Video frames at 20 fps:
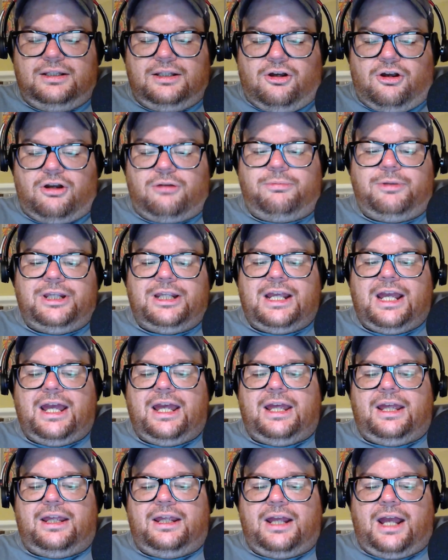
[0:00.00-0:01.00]

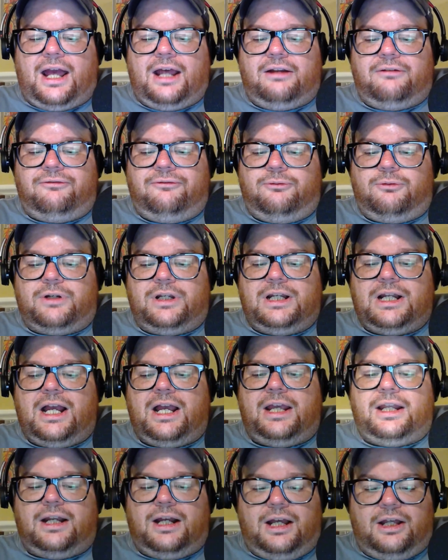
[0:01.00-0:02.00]
RPA out of
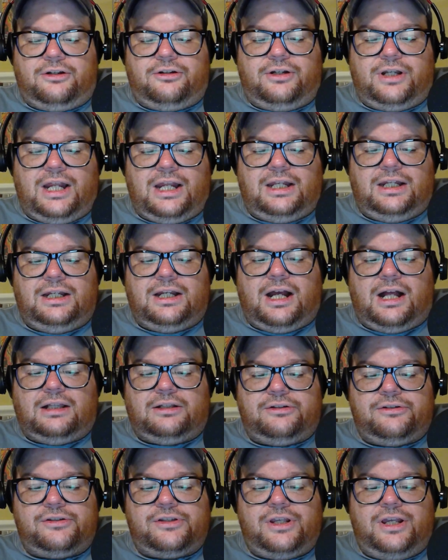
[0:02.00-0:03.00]
49,
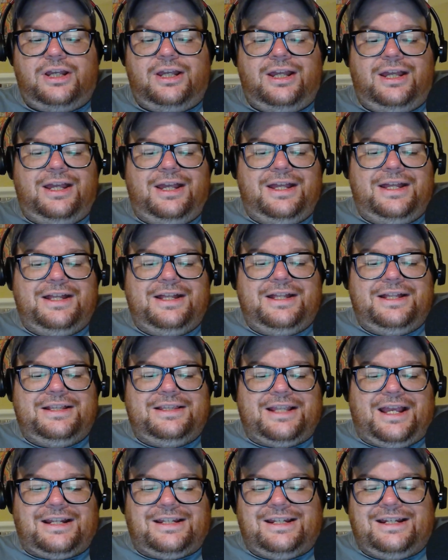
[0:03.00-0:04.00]
$180.
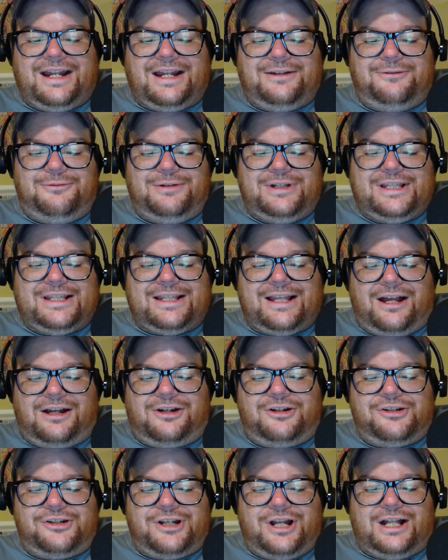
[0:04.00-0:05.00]
1991
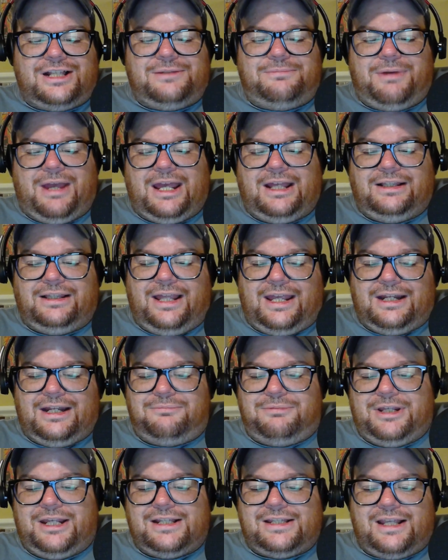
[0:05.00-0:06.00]
Soccer Shots Pele in
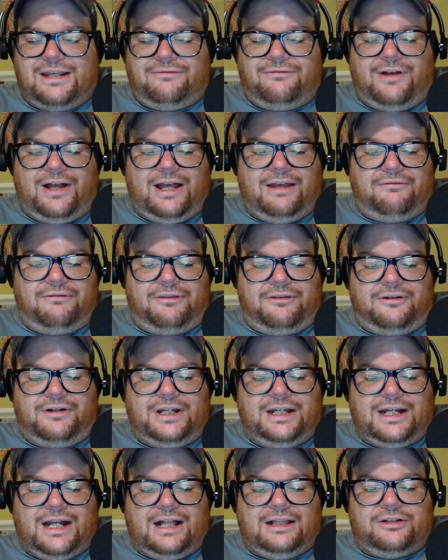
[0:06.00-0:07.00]
a PSA 5,
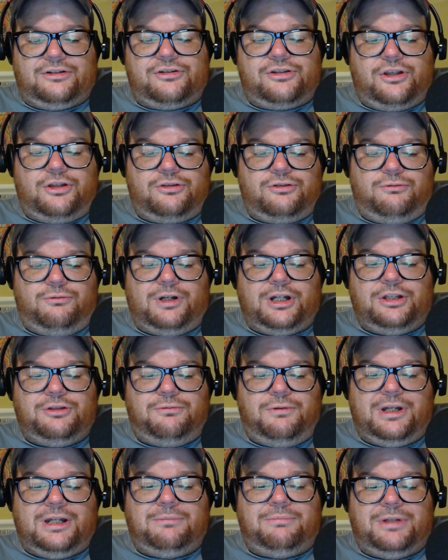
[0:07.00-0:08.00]
$30.
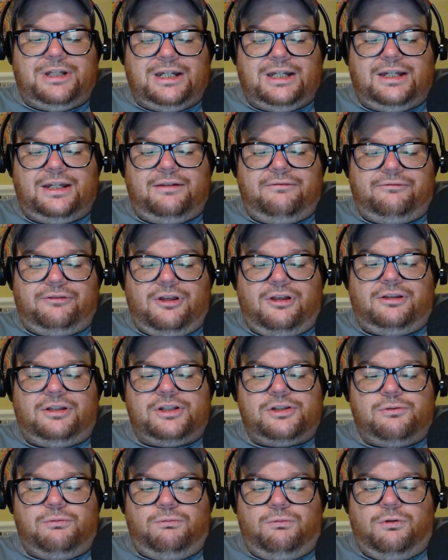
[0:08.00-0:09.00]
2020 Panini
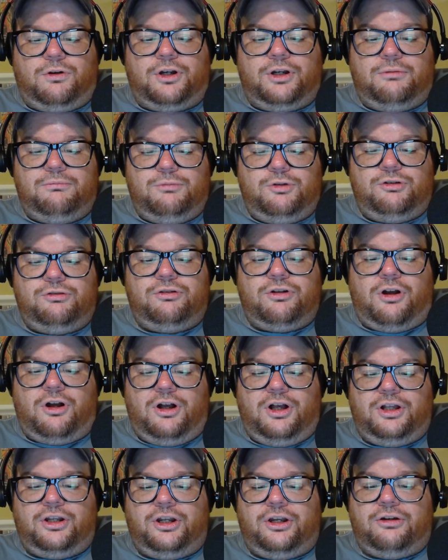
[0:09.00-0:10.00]
Flawless Warren Moon
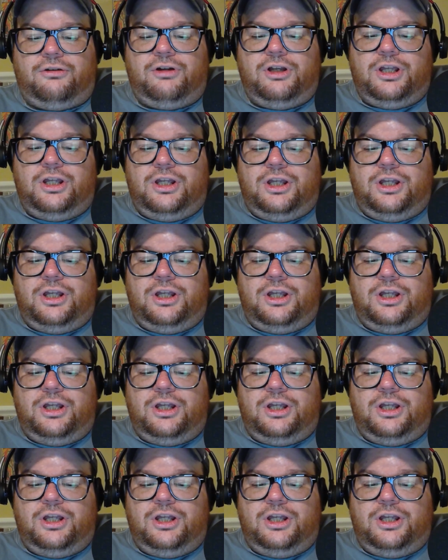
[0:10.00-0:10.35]
Auto